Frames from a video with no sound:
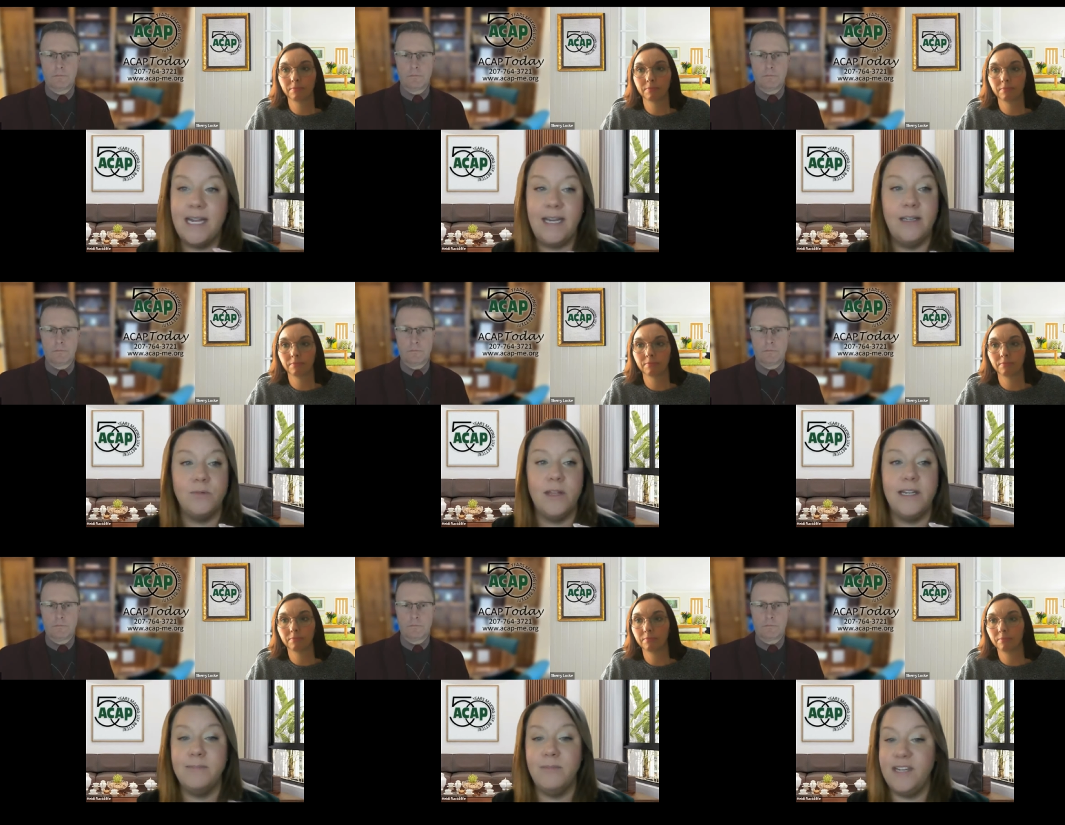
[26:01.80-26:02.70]
Speaker 1: and tenant is
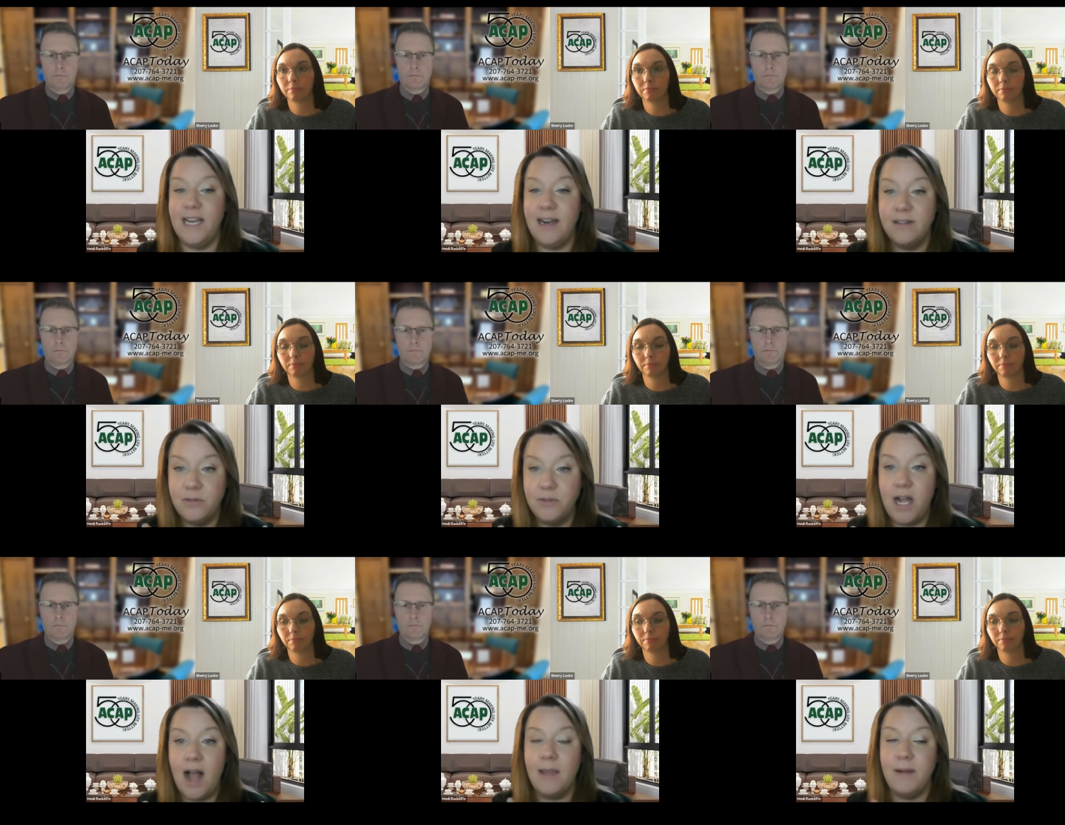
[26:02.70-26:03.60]
willing to move to get us those
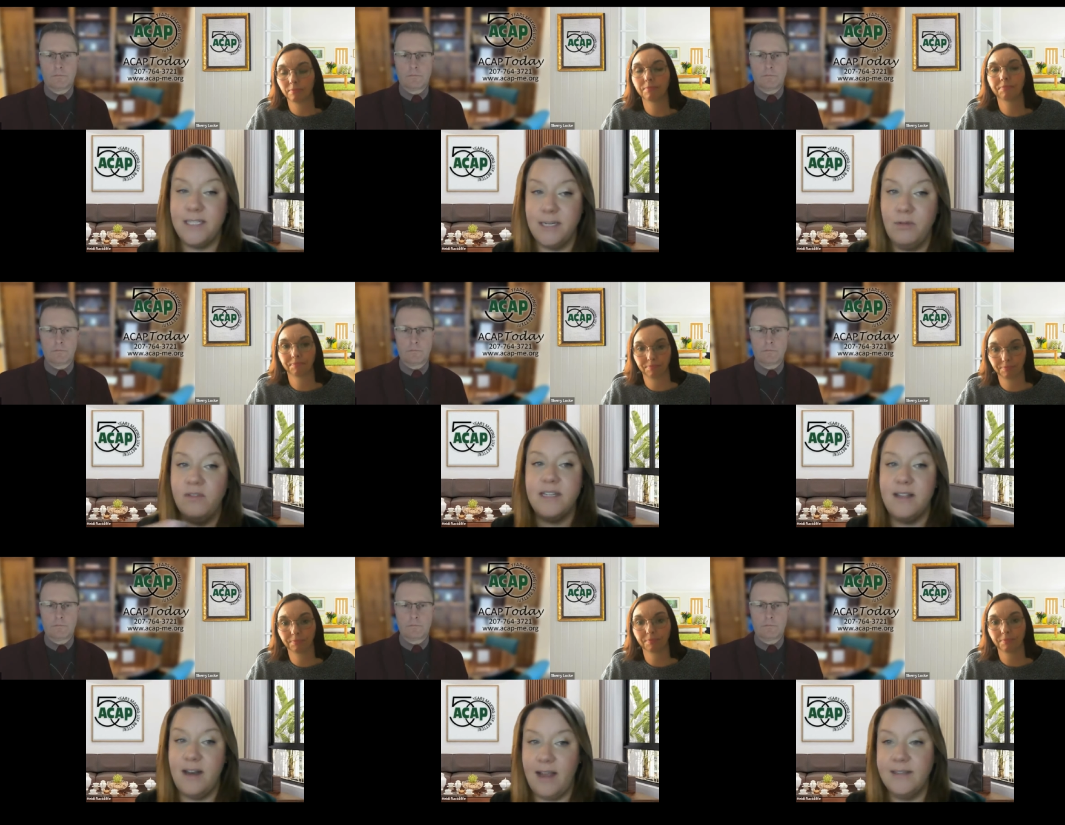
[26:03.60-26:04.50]
documents to move it
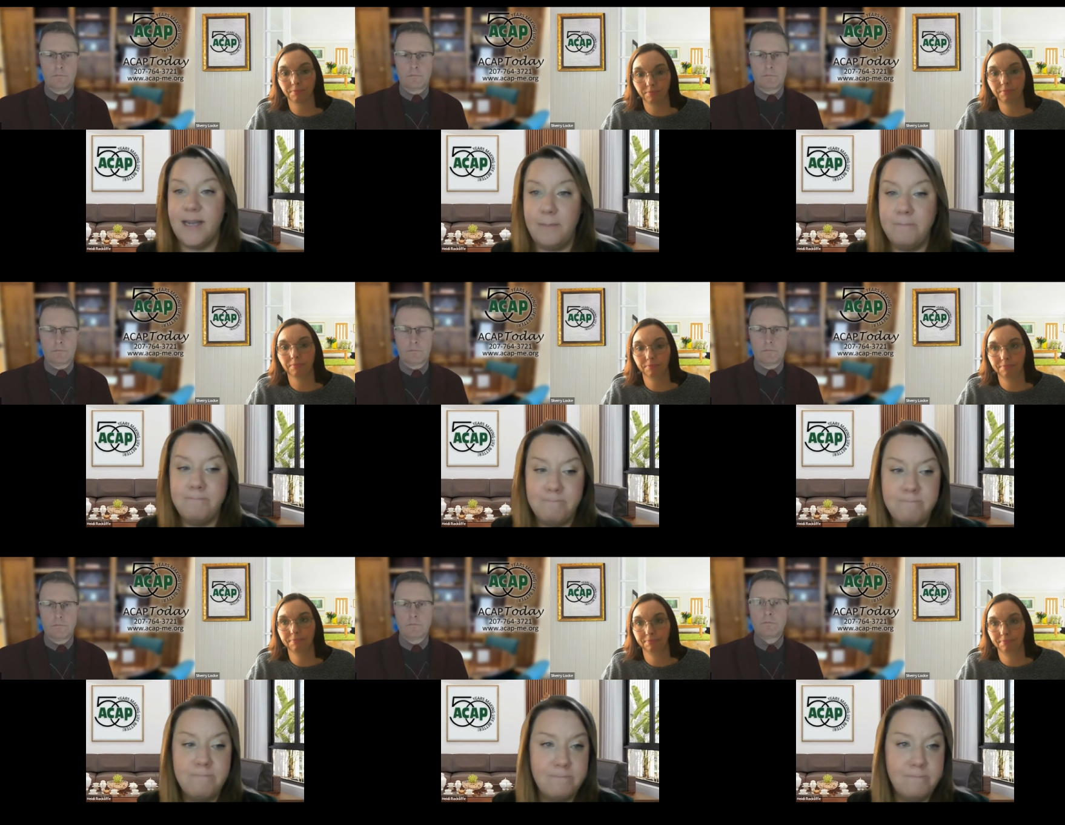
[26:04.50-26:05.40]
to the next step
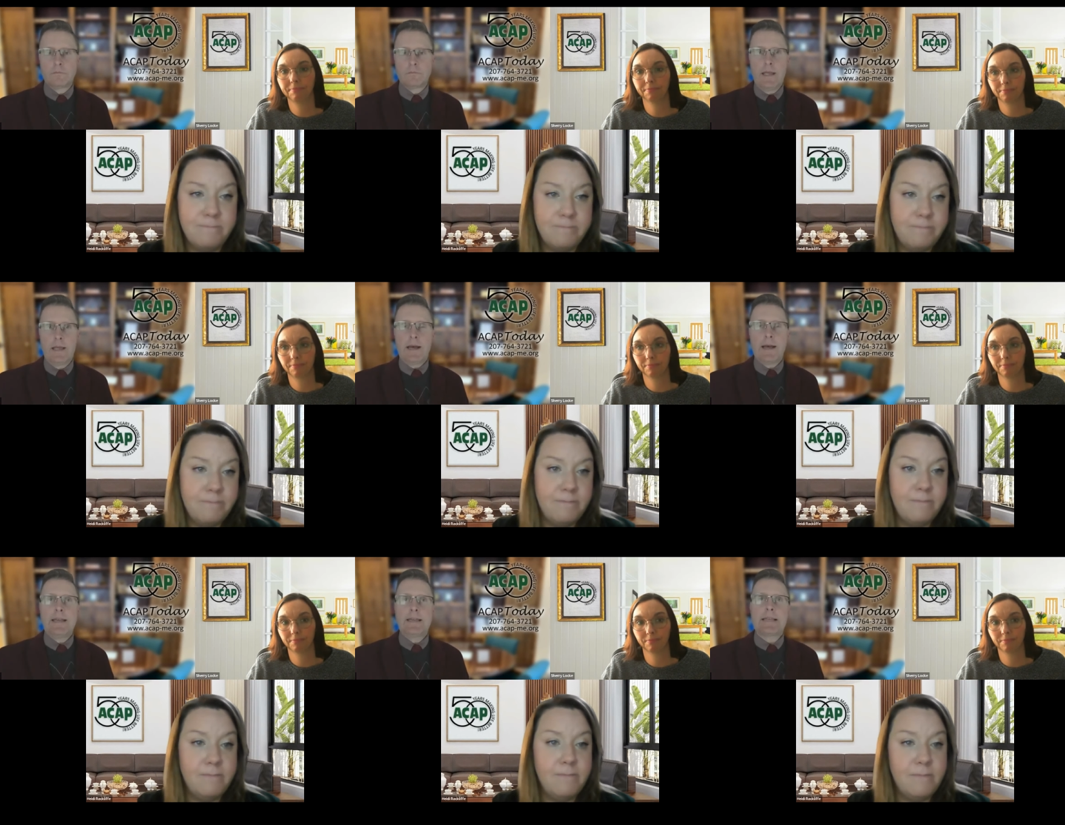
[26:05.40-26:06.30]

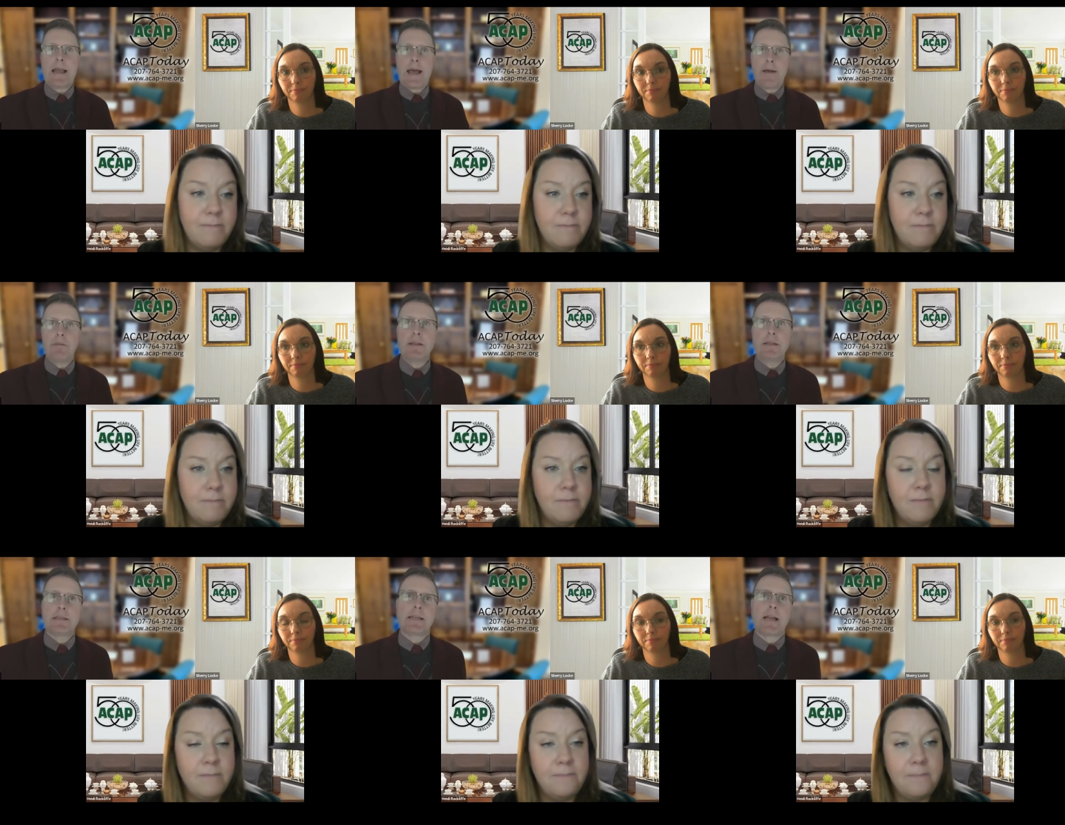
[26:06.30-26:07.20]
Speaker 2: Heidi, is an
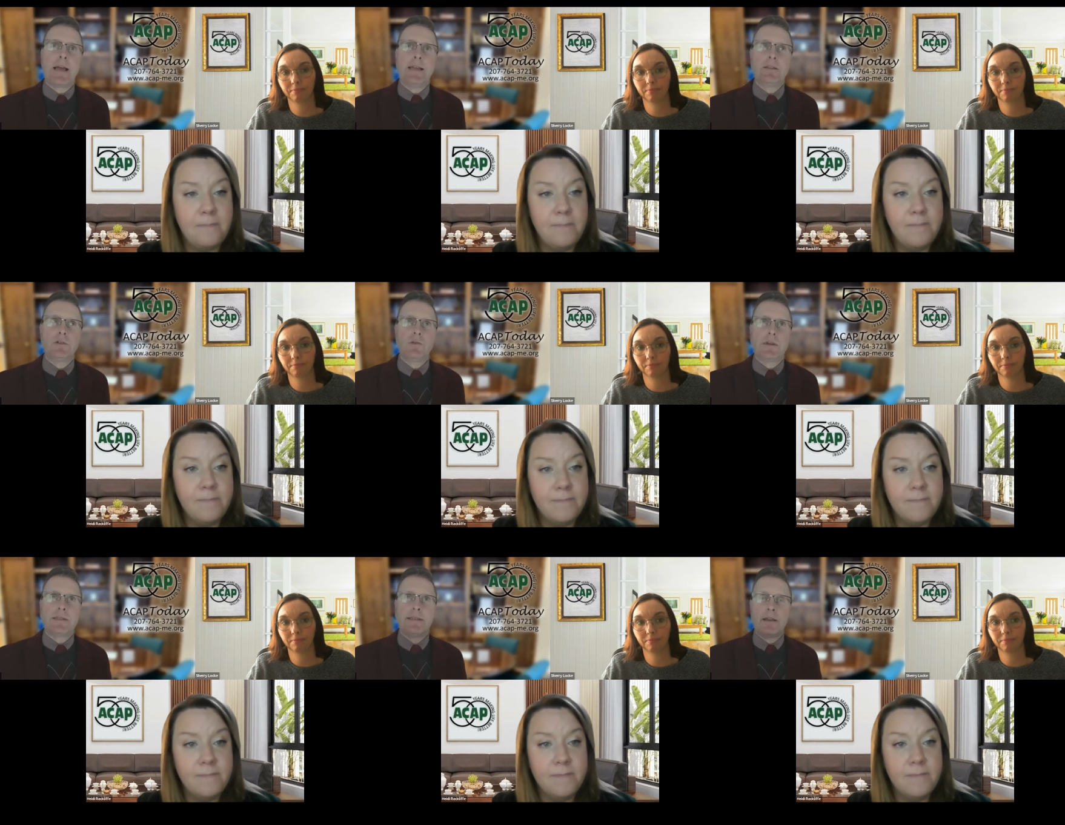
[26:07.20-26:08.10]
applicant assigned to
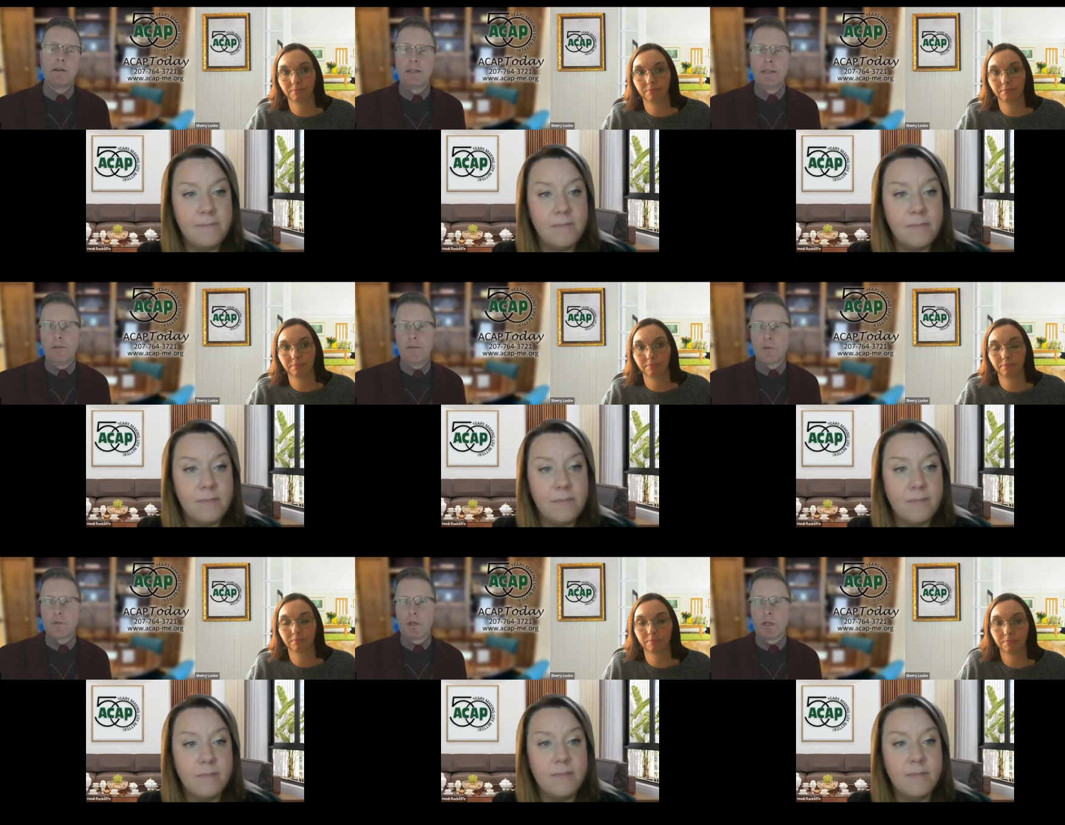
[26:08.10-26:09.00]
a single
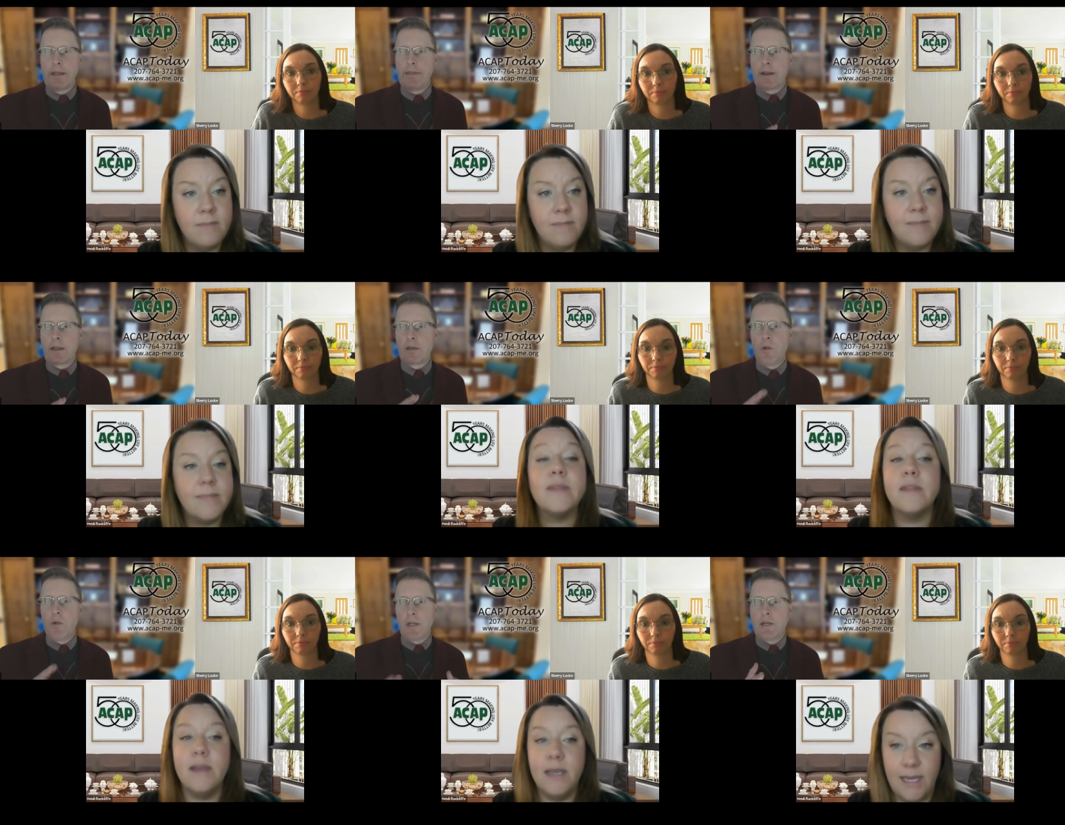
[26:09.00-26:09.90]
individual and that a
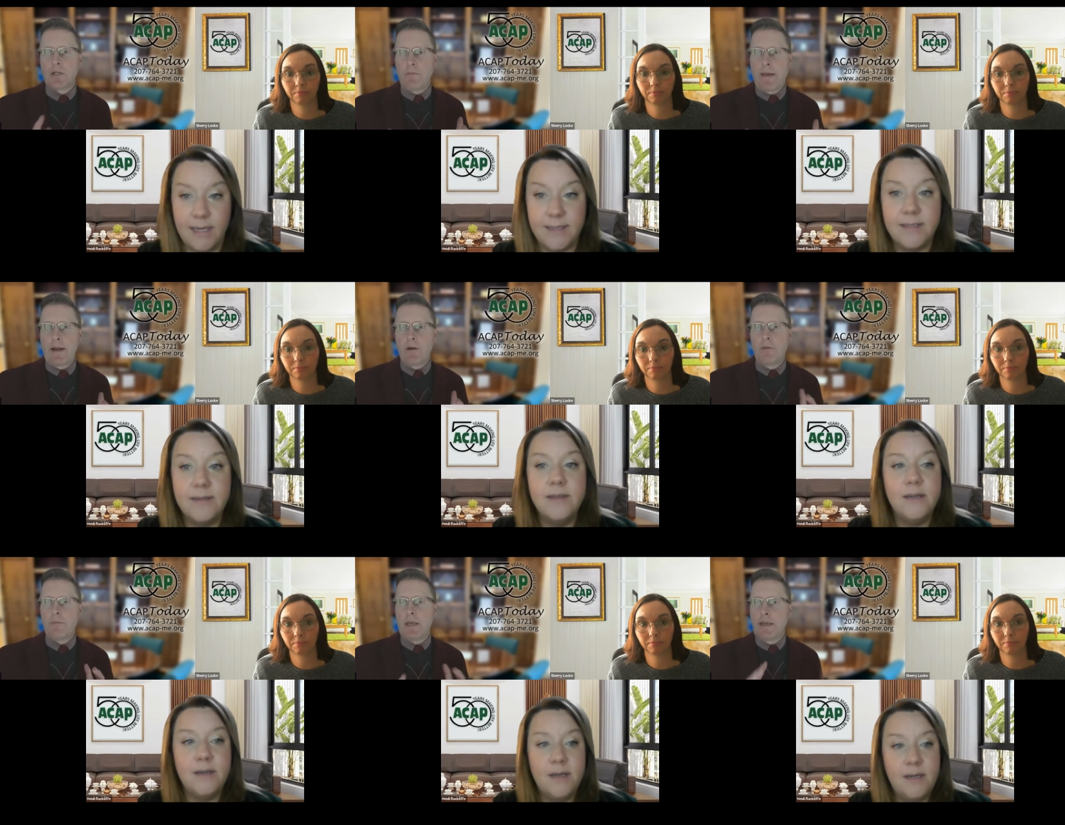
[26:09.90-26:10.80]
communication
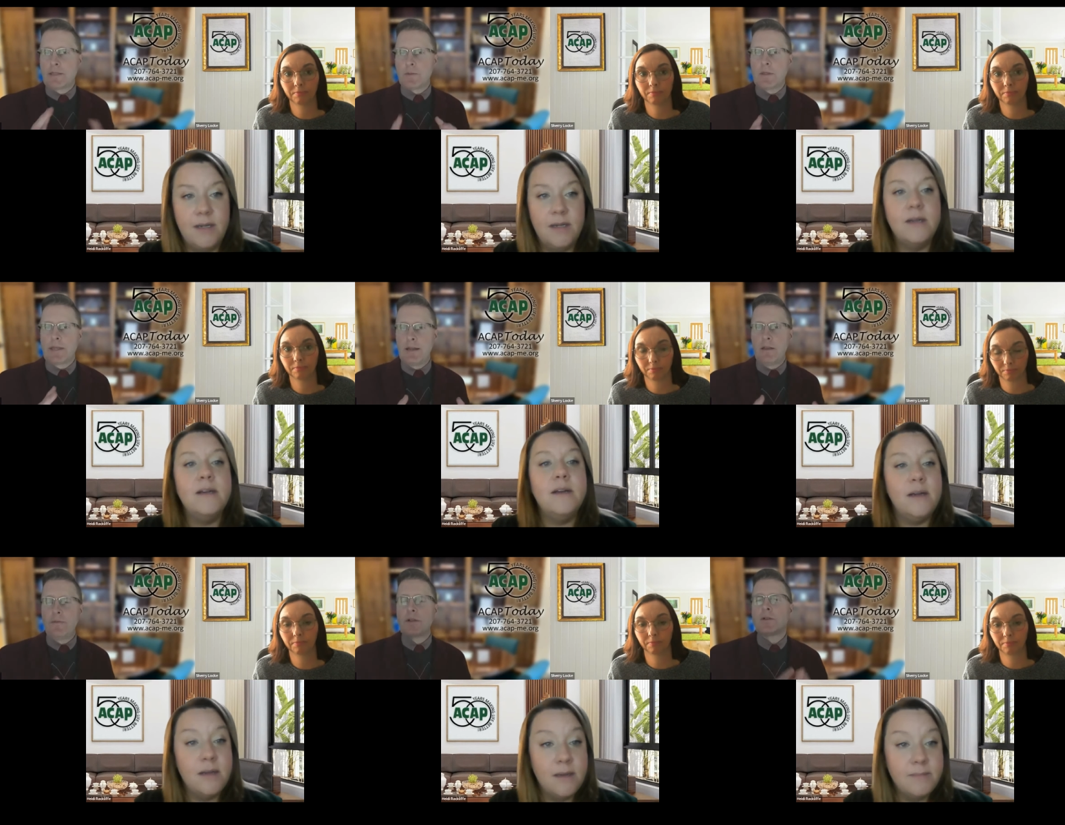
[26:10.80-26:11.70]
pattern begins with that
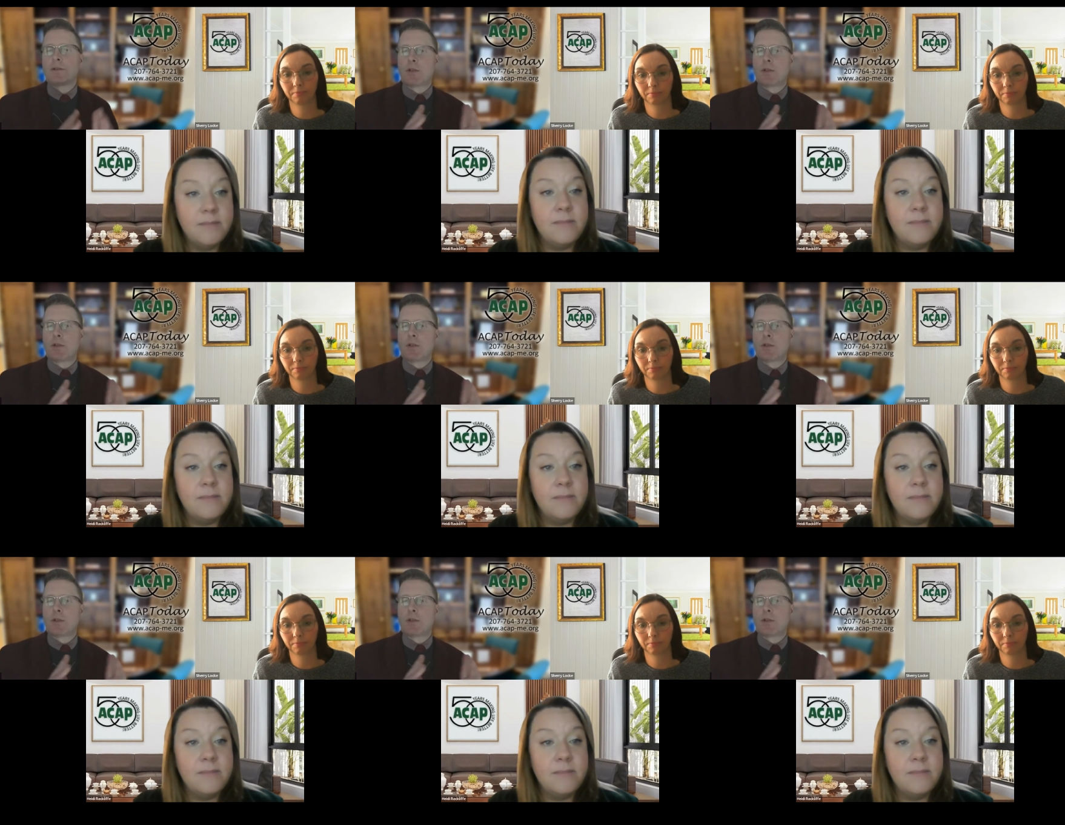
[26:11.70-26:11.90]
individual?